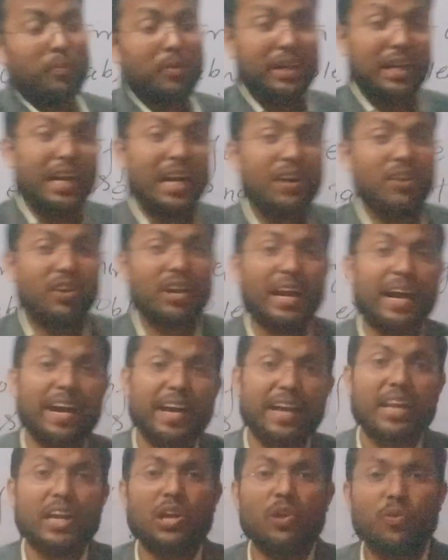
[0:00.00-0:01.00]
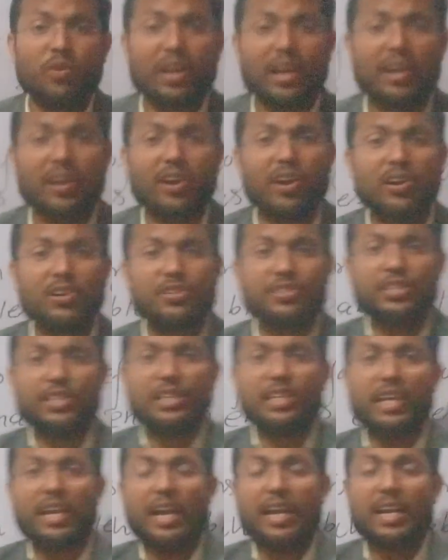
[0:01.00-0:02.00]
without light, you cannot
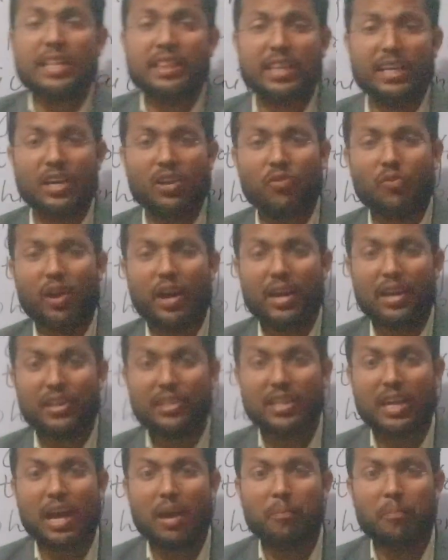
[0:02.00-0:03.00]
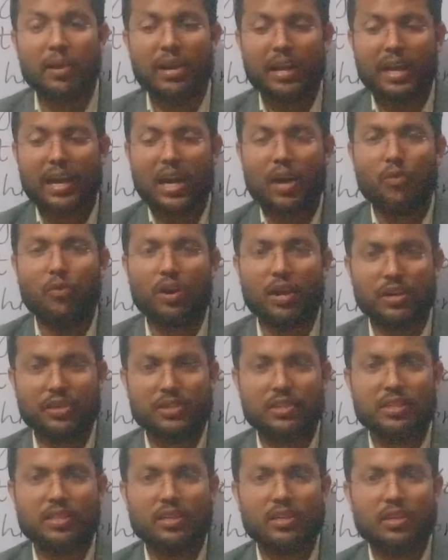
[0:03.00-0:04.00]
see anything what is happening around
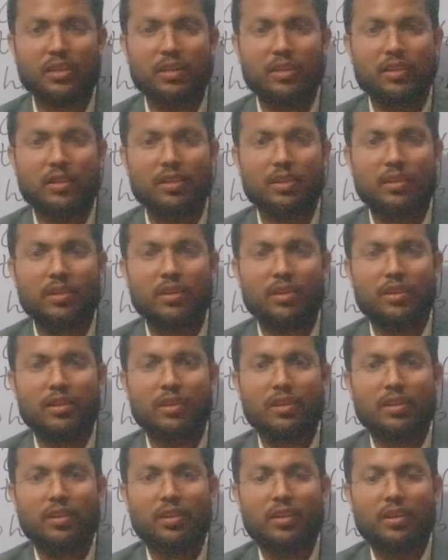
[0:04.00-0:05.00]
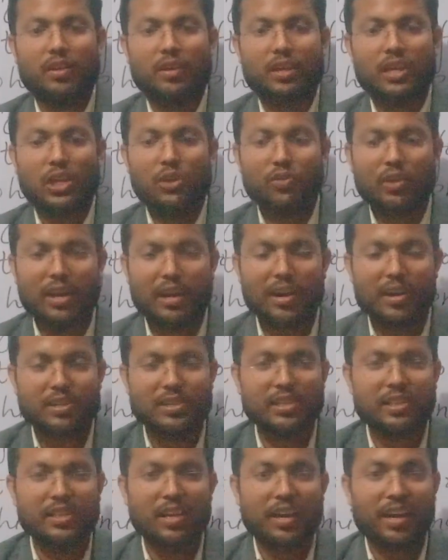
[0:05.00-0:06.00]
us. You cannot
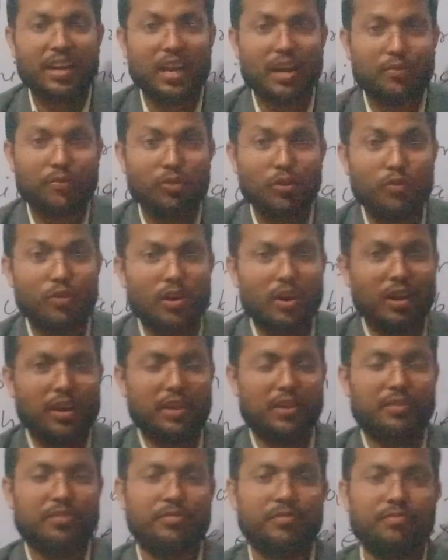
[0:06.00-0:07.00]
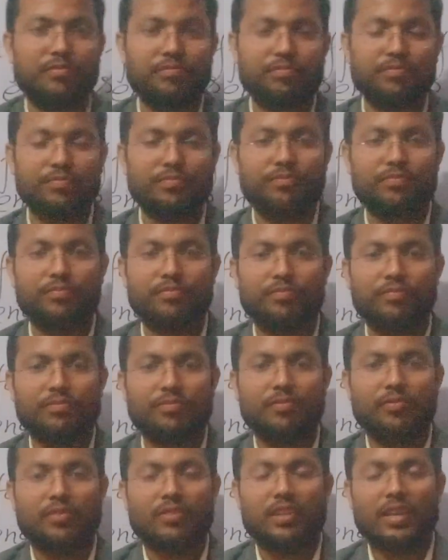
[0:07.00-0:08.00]
see the colorful world.
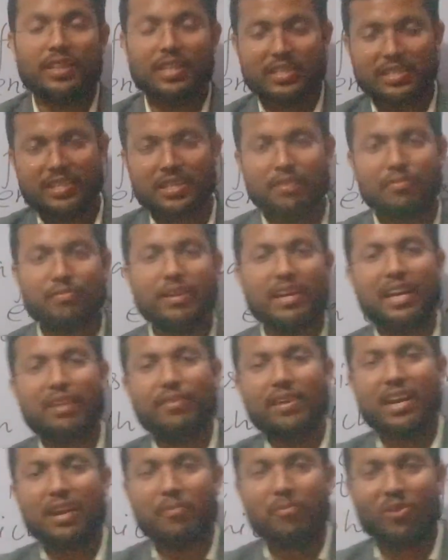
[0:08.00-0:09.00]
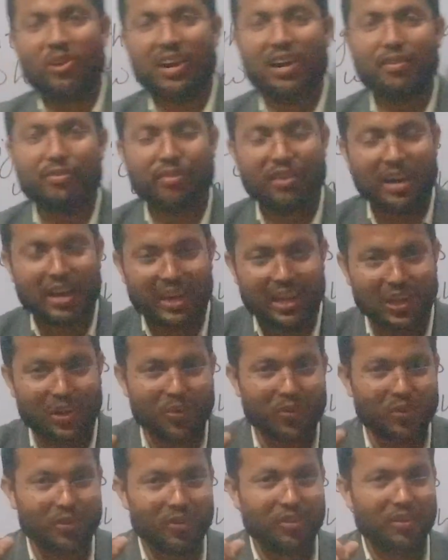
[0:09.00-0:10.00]
This is the very important for
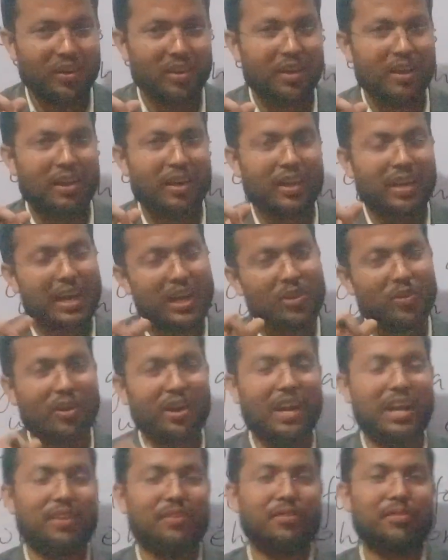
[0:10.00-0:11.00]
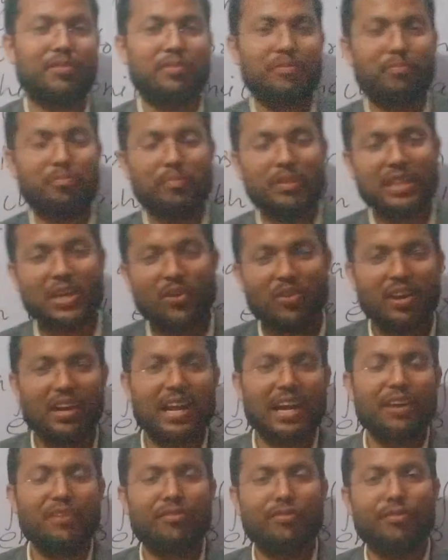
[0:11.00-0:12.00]
you and your life. Without
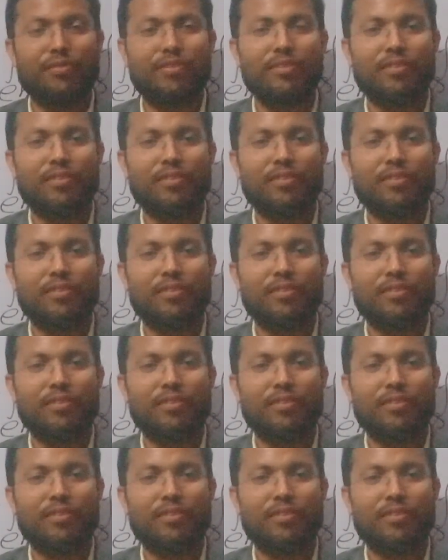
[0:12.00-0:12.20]
light,